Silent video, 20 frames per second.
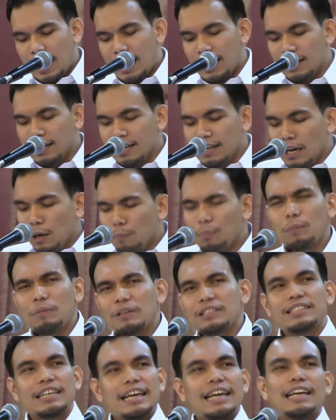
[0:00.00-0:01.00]
And
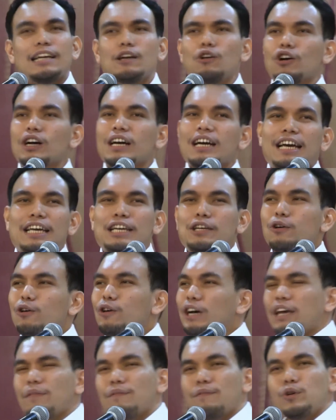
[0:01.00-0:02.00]
people say, look, you
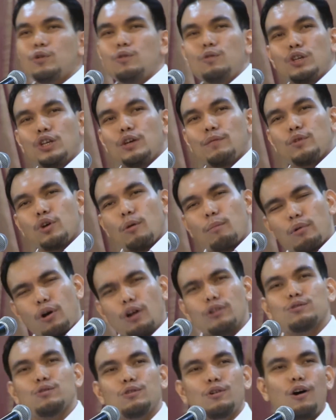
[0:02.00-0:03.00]
know, if, you, if you're
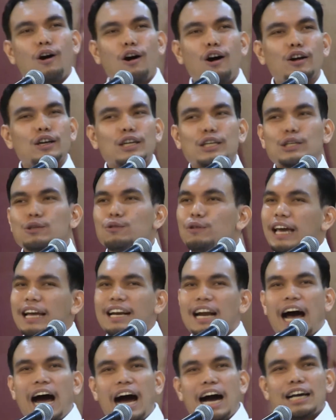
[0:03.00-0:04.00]
brought to court, you
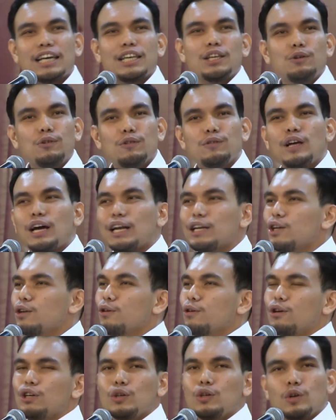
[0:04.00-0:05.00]
can argue that, you
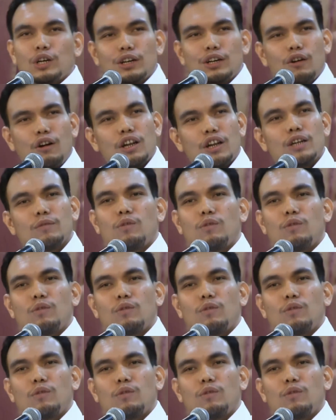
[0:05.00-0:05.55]
know, you were not